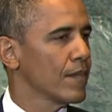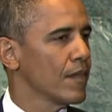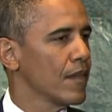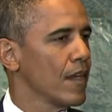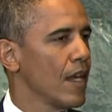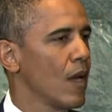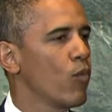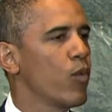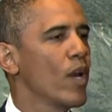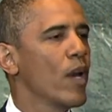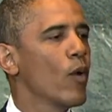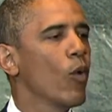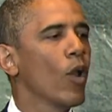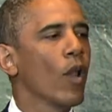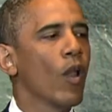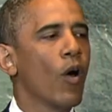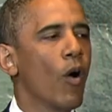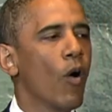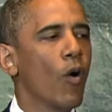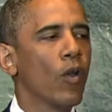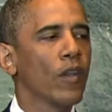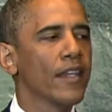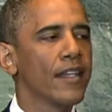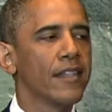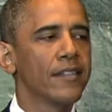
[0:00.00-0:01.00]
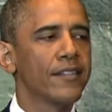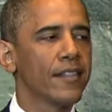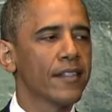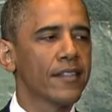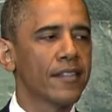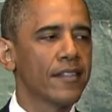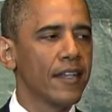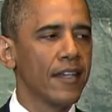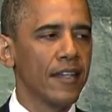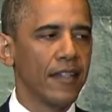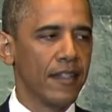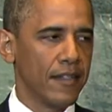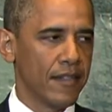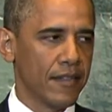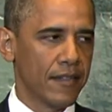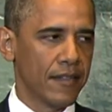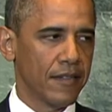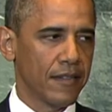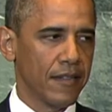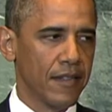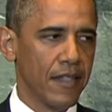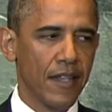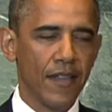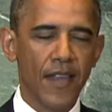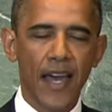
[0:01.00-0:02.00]
And we will only succeed
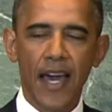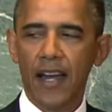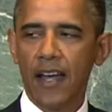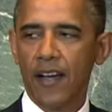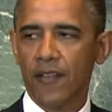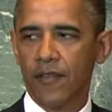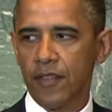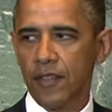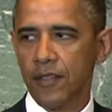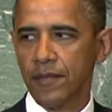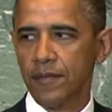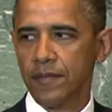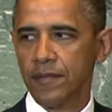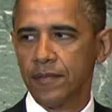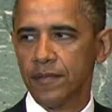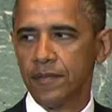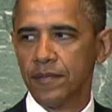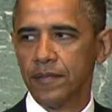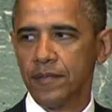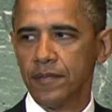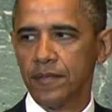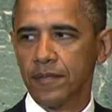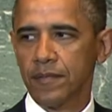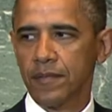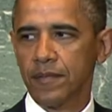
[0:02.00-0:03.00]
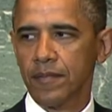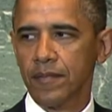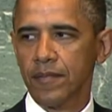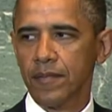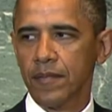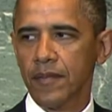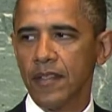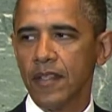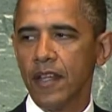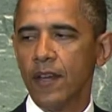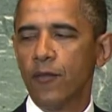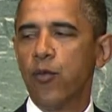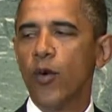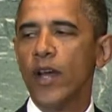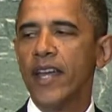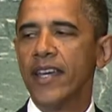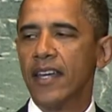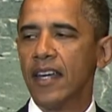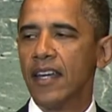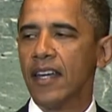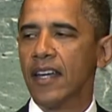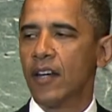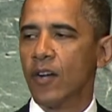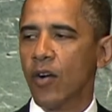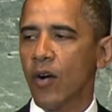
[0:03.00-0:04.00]
in that effort if we
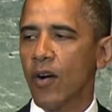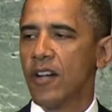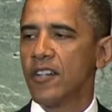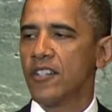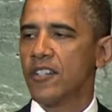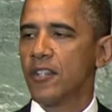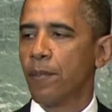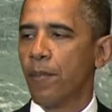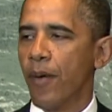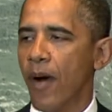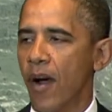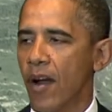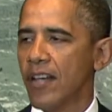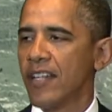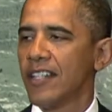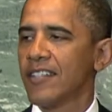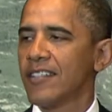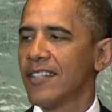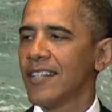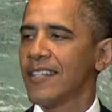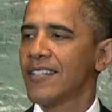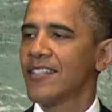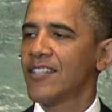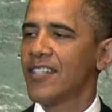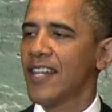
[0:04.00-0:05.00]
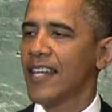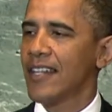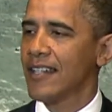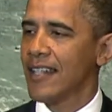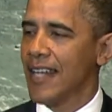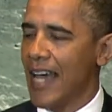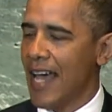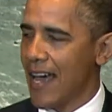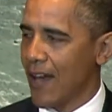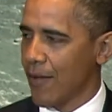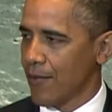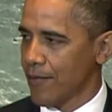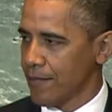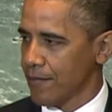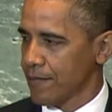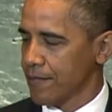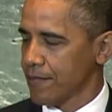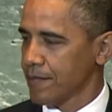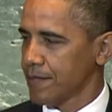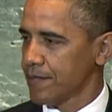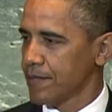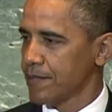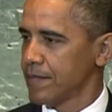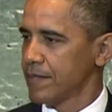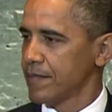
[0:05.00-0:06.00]
can encourage the parties to sit down,
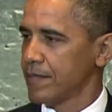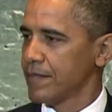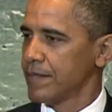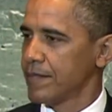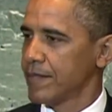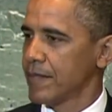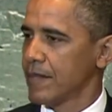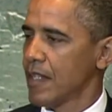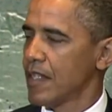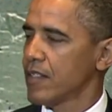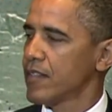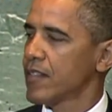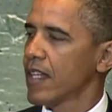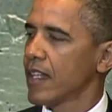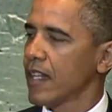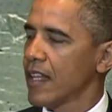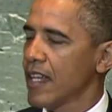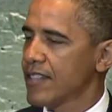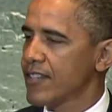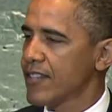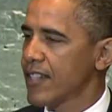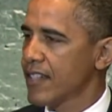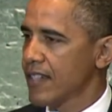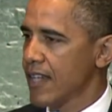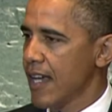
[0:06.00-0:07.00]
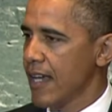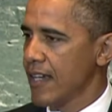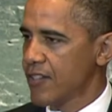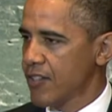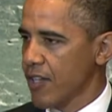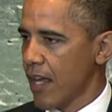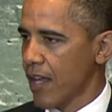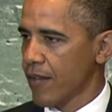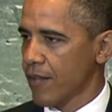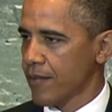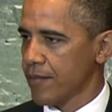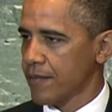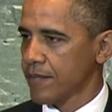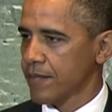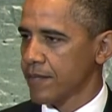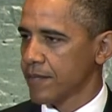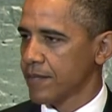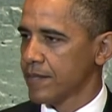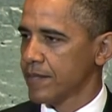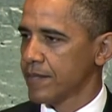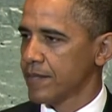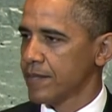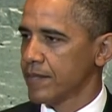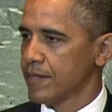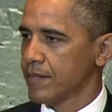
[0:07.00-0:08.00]
to listen to each other,
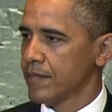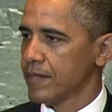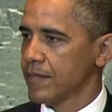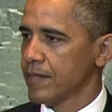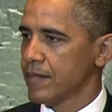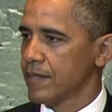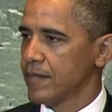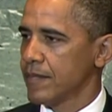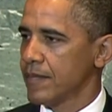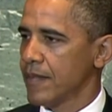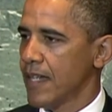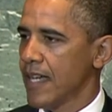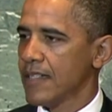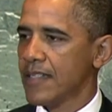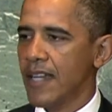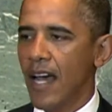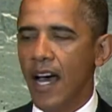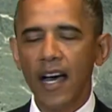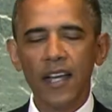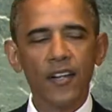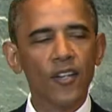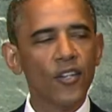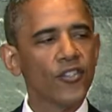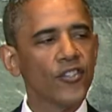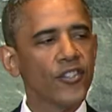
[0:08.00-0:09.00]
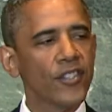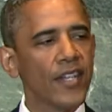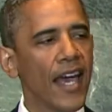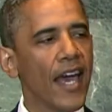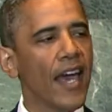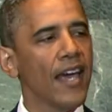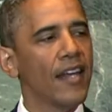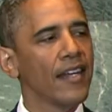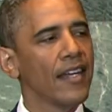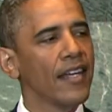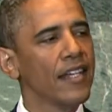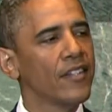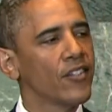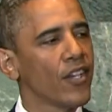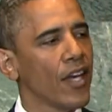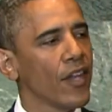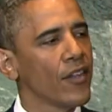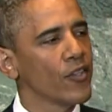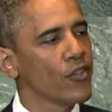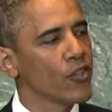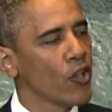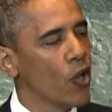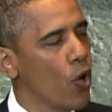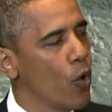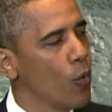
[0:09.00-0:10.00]
and to understand each
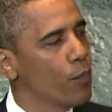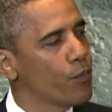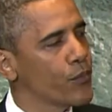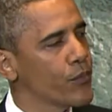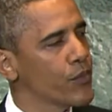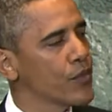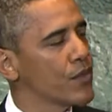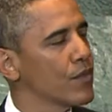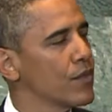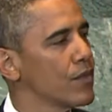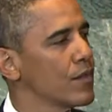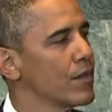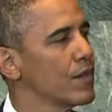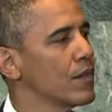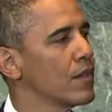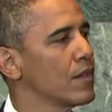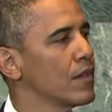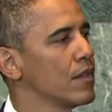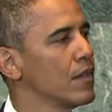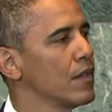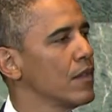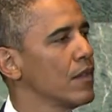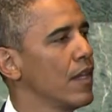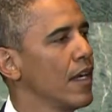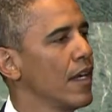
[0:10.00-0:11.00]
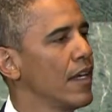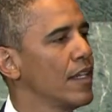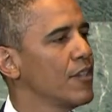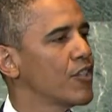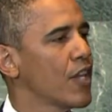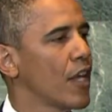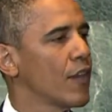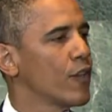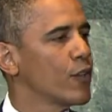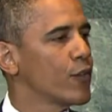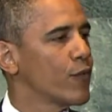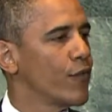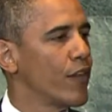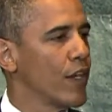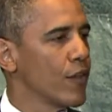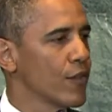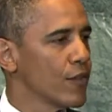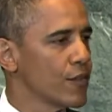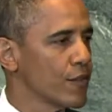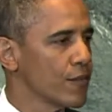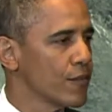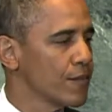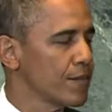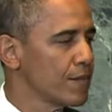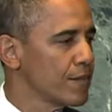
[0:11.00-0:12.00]
other's hopes and each other's
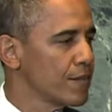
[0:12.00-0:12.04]
fears.